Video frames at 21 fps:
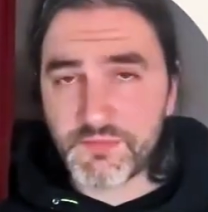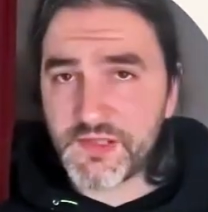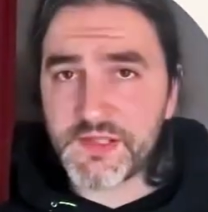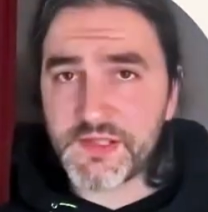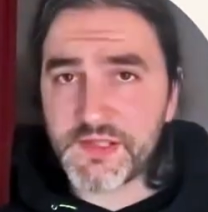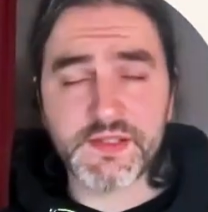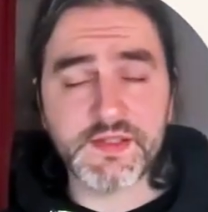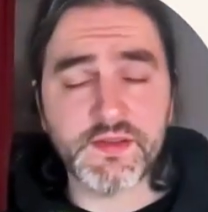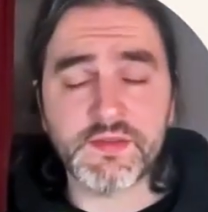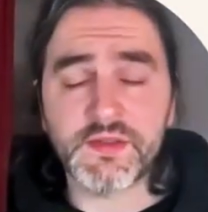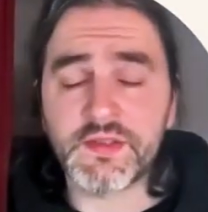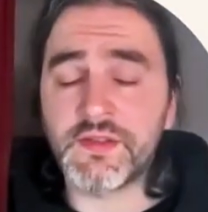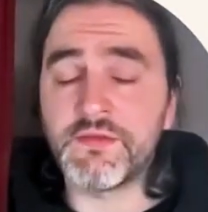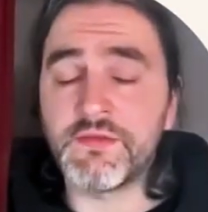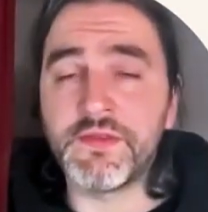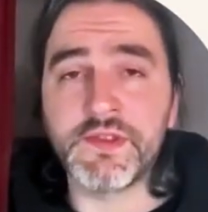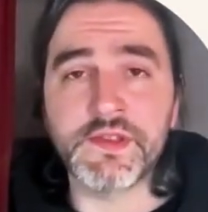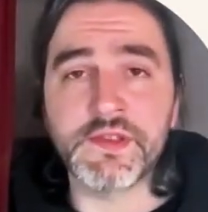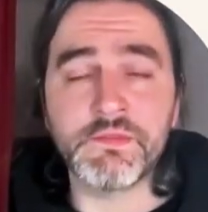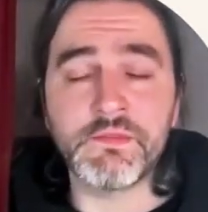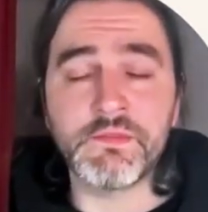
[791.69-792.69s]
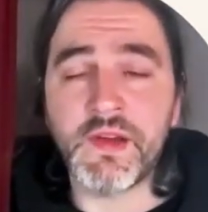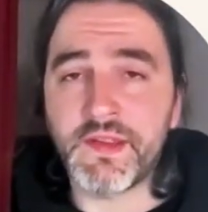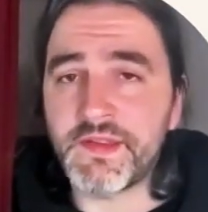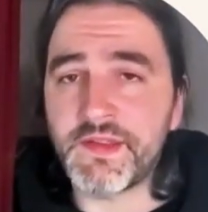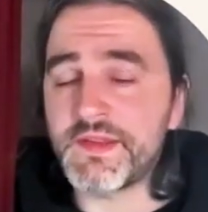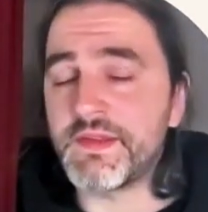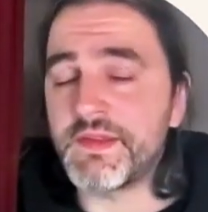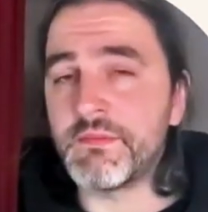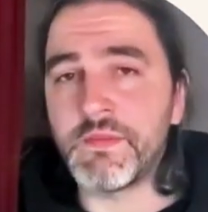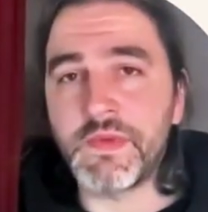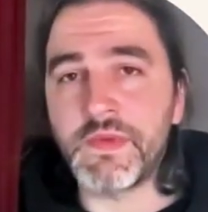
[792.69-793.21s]
please don't confuse
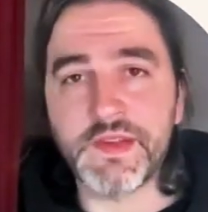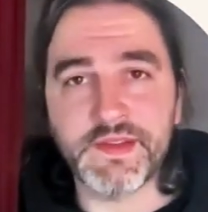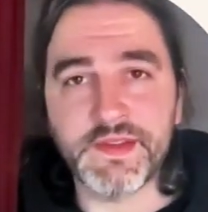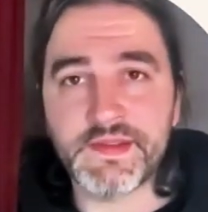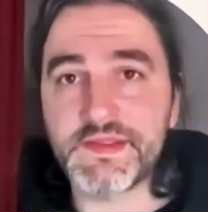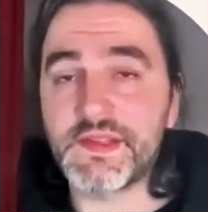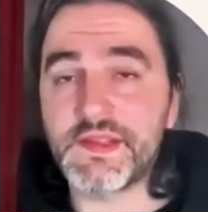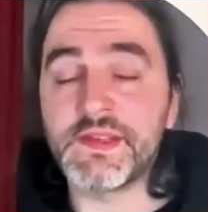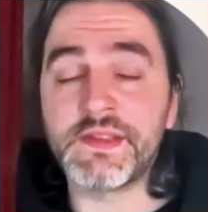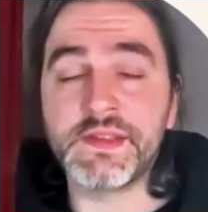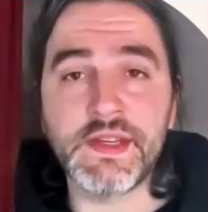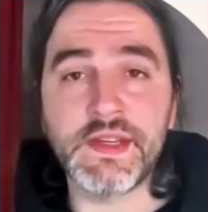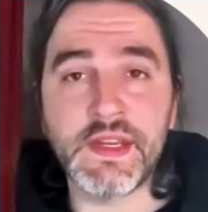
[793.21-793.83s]
months and